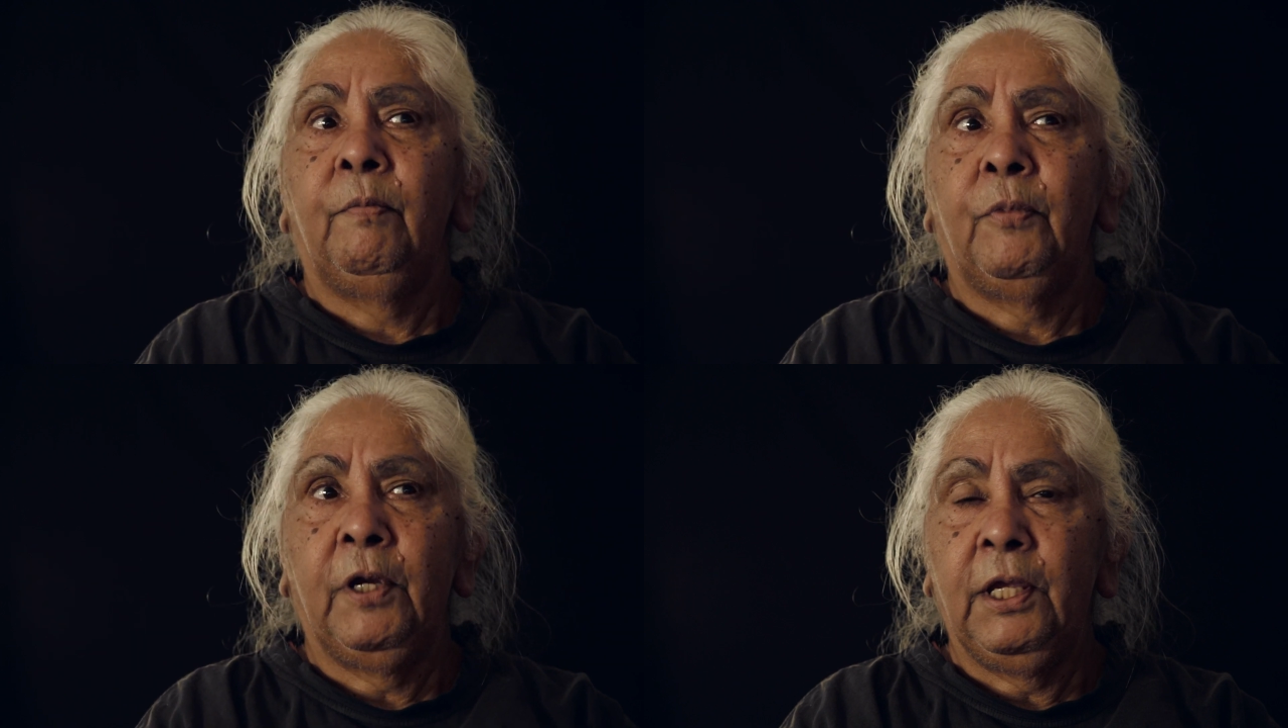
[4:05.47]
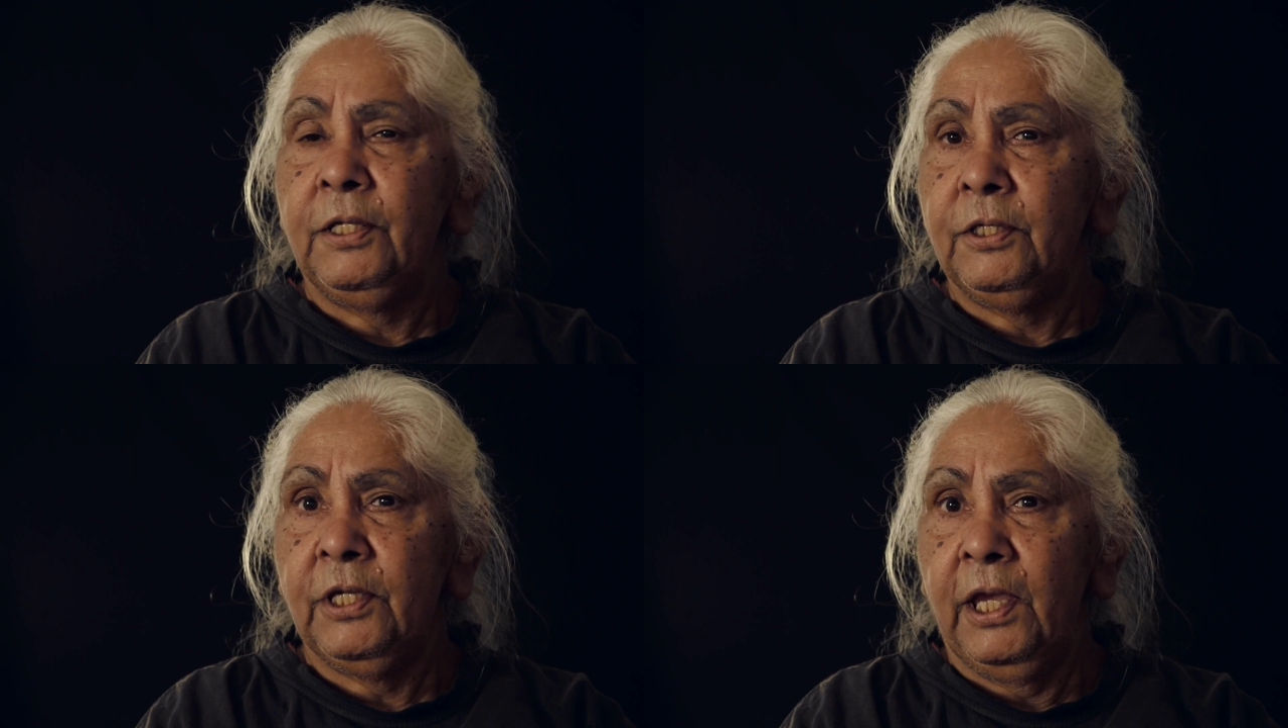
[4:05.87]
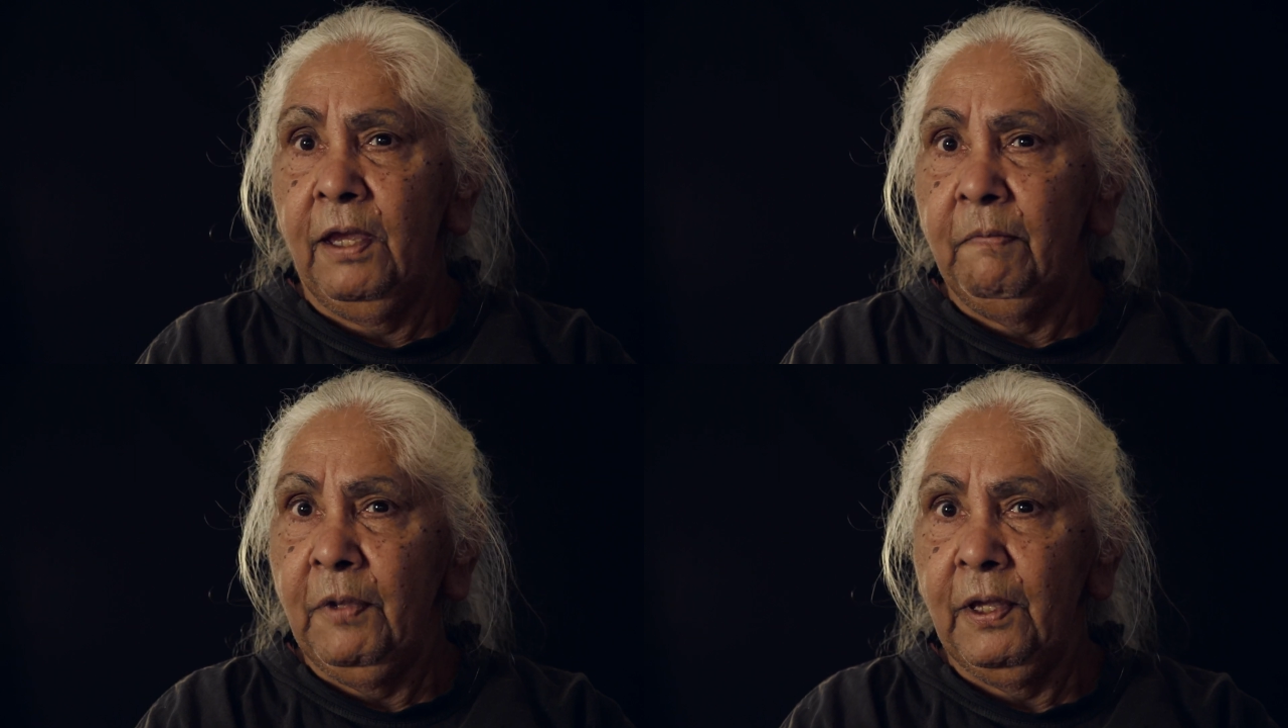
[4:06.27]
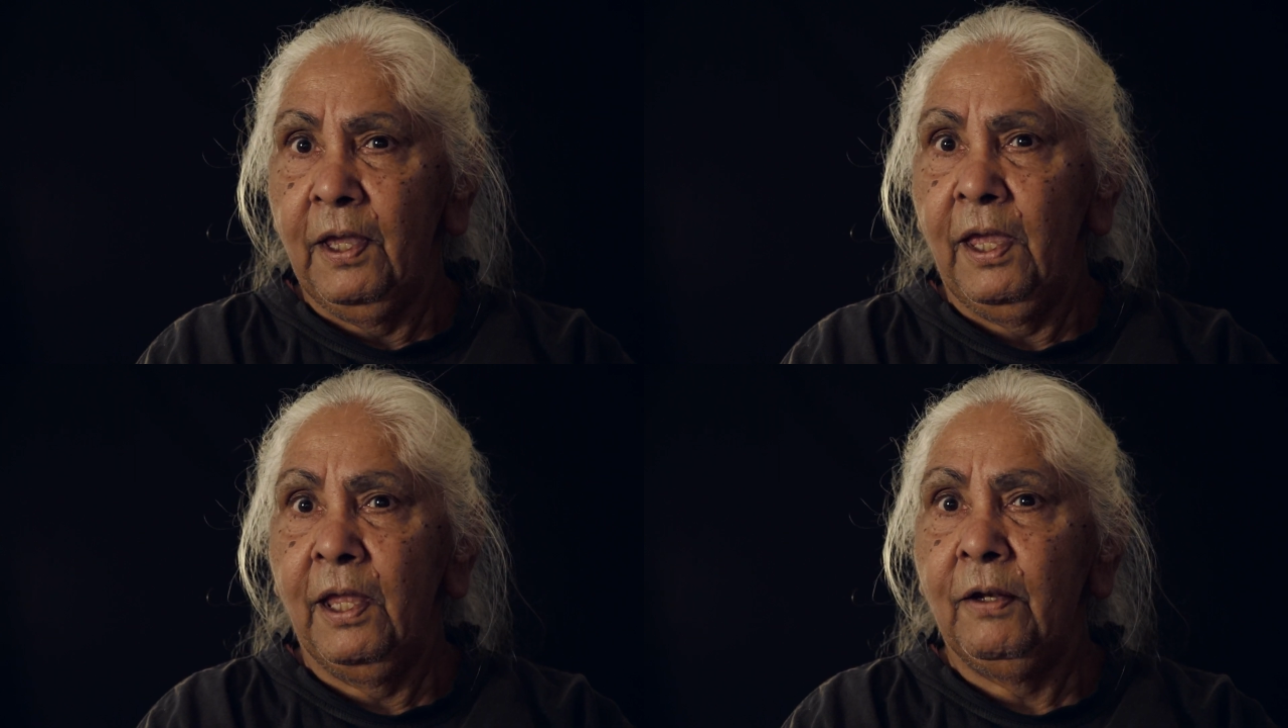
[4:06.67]
bread and jam
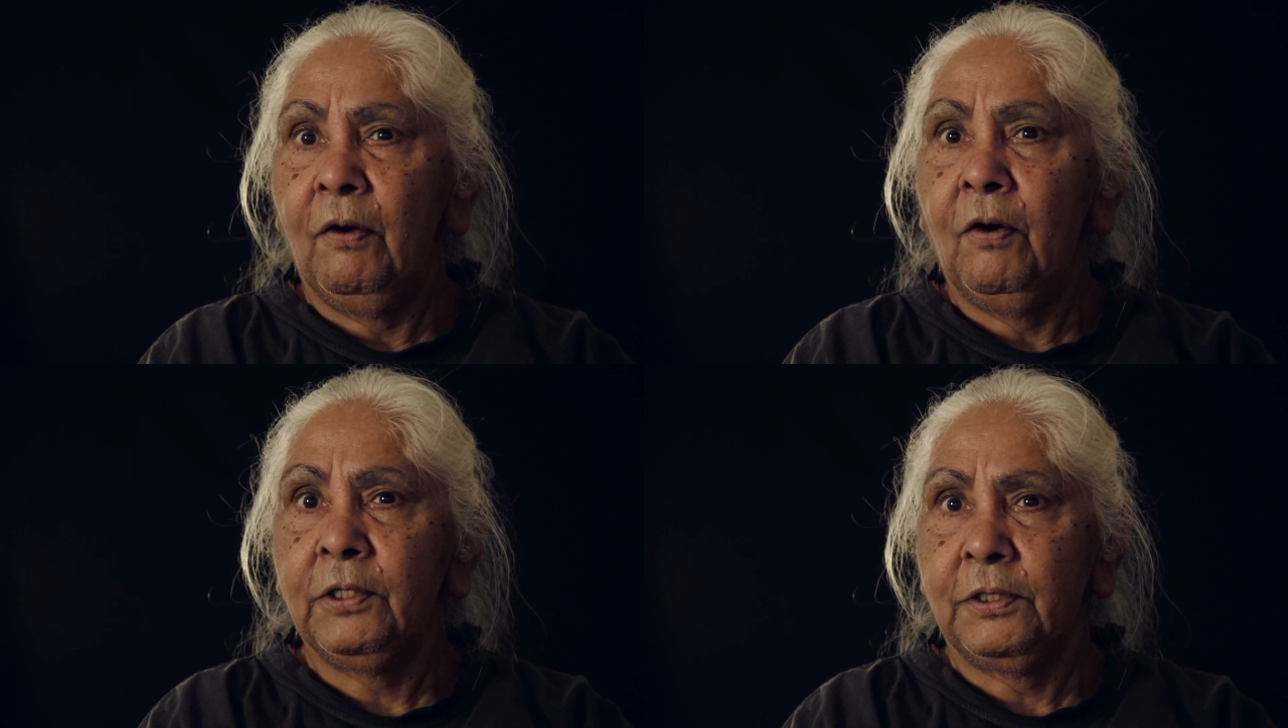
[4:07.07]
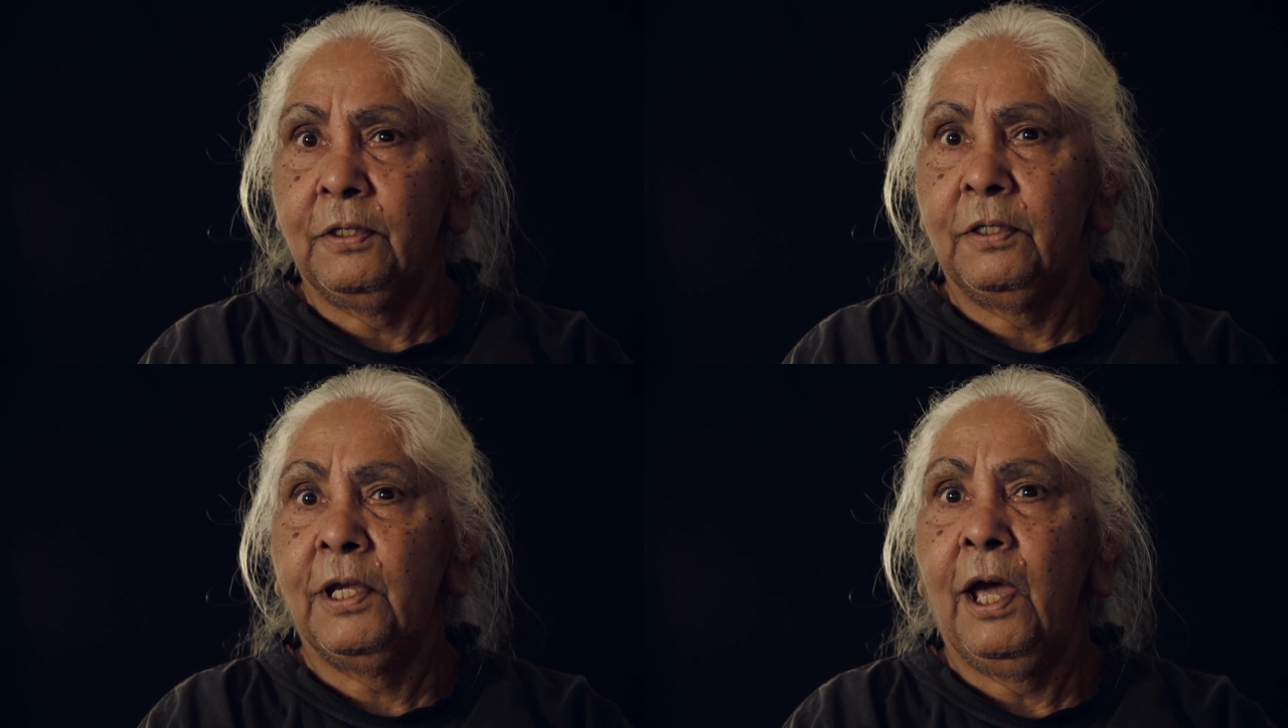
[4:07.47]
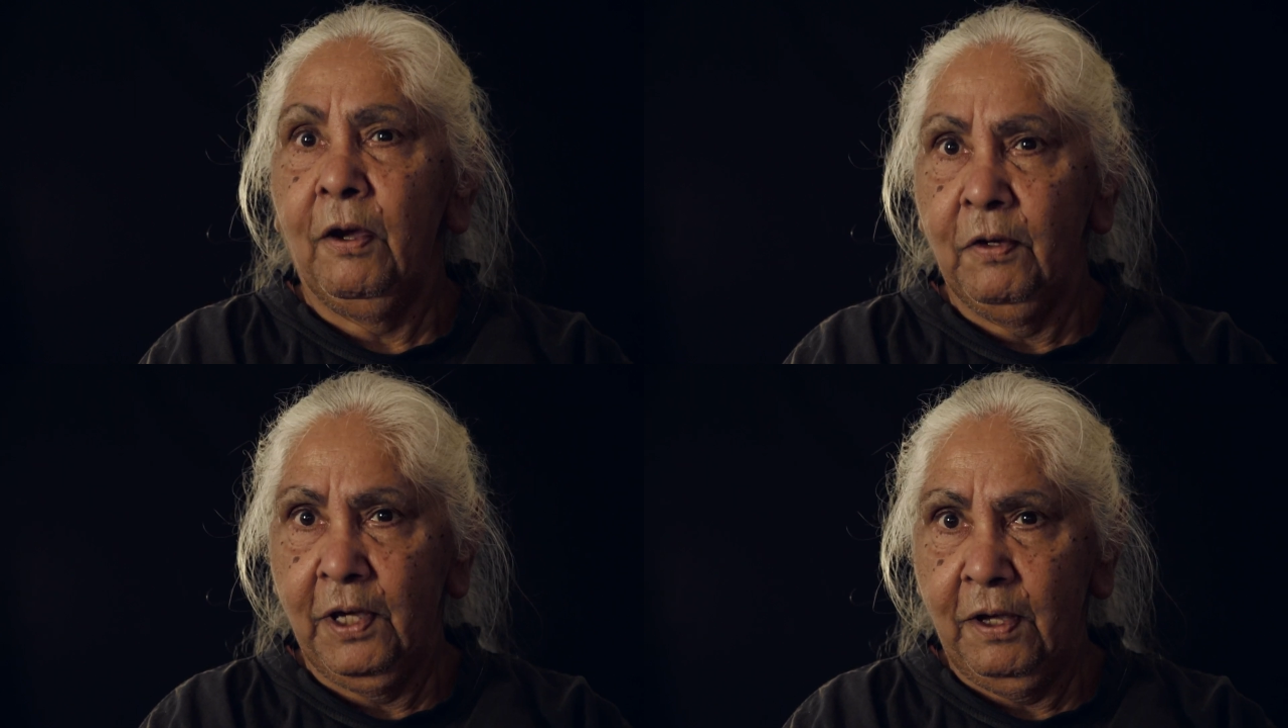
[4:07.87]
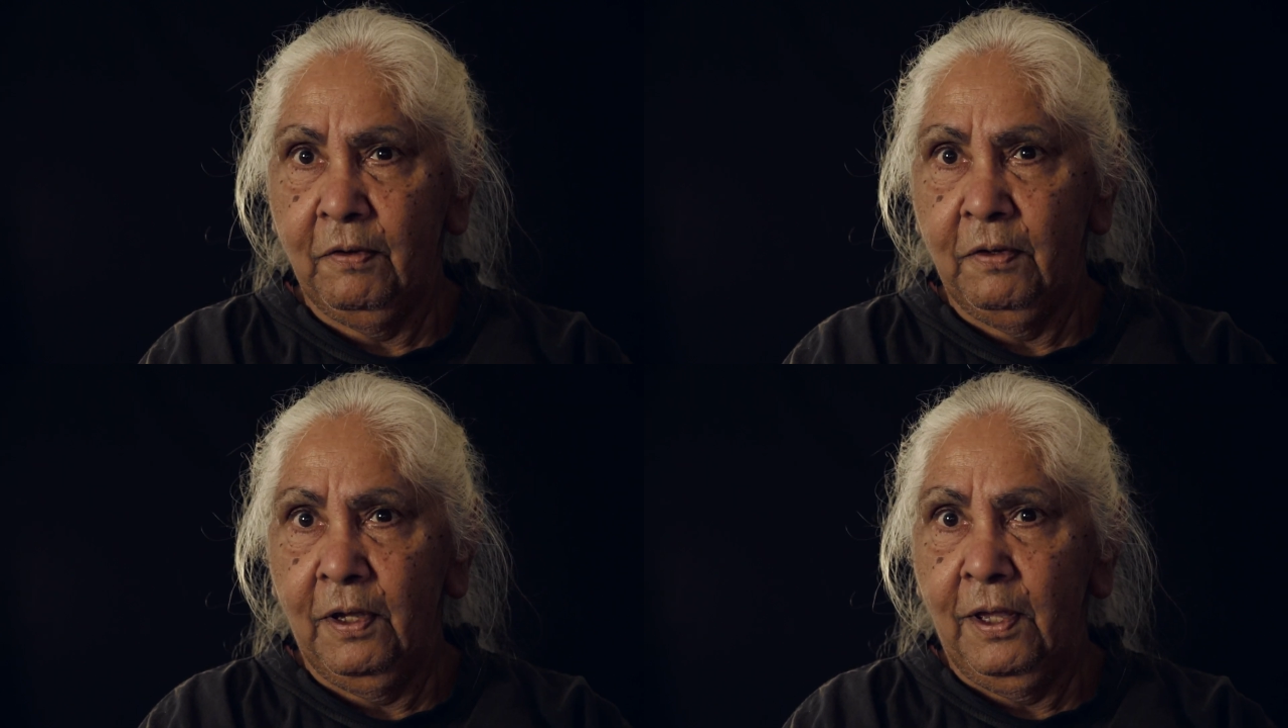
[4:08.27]
and hot cocoa.